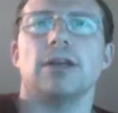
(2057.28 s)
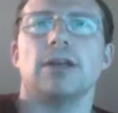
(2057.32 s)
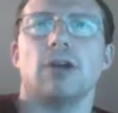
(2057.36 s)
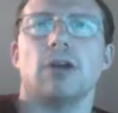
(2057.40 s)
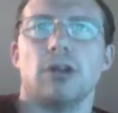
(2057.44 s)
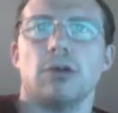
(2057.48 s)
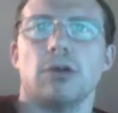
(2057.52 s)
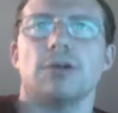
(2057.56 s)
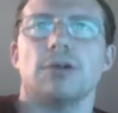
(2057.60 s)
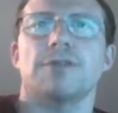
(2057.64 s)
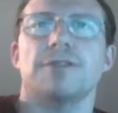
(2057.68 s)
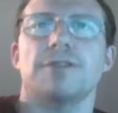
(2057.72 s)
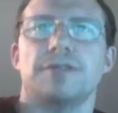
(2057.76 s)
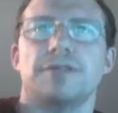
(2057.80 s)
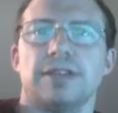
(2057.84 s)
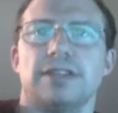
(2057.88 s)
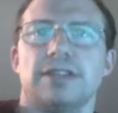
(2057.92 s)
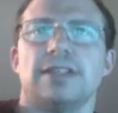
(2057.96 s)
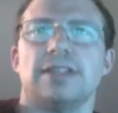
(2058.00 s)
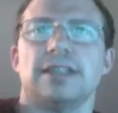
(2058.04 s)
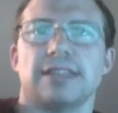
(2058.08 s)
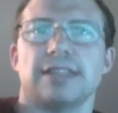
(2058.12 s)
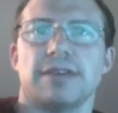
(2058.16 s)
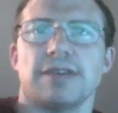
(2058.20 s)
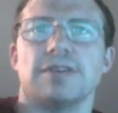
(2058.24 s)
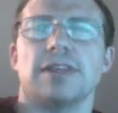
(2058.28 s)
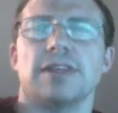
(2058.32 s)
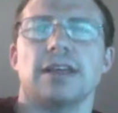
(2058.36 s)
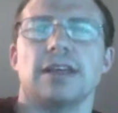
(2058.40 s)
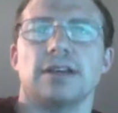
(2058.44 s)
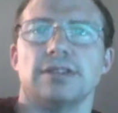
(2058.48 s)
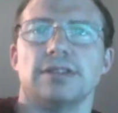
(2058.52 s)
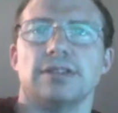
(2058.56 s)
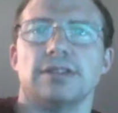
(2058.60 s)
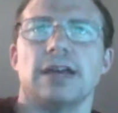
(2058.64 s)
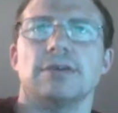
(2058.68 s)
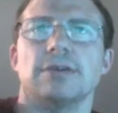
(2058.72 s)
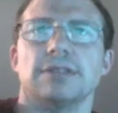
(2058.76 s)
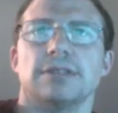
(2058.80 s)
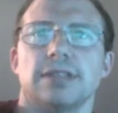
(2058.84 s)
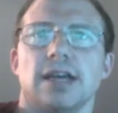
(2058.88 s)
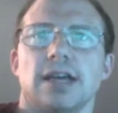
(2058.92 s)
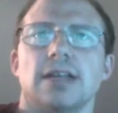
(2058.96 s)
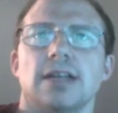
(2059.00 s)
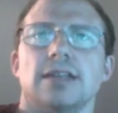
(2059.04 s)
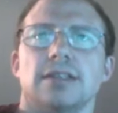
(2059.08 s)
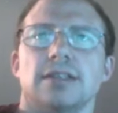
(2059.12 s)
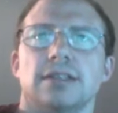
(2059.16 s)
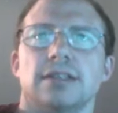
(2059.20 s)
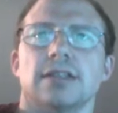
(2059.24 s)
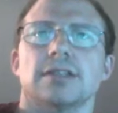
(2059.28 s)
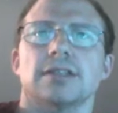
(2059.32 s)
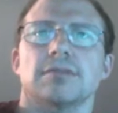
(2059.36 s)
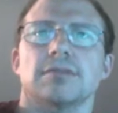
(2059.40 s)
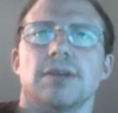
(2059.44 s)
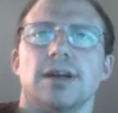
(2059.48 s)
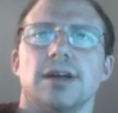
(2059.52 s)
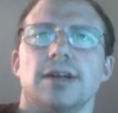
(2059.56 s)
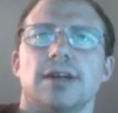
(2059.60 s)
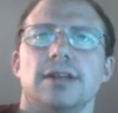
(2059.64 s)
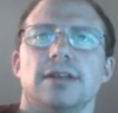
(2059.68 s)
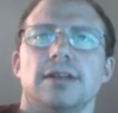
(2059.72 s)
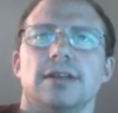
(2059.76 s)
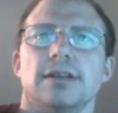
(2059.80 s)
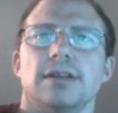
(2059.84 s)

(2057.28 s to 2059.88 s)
Carlo are 56. Everything else now is 96, right? Right.